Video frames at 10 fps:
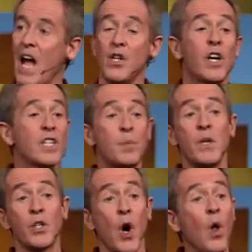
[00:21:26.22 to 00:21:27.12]
And you can
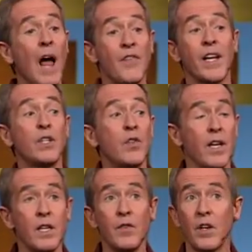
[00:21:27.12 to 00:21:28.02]
spend your whole life and get to the
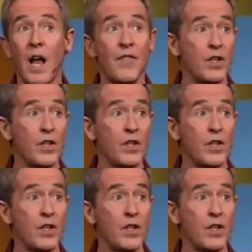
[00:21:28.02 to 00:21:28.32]
end of your life,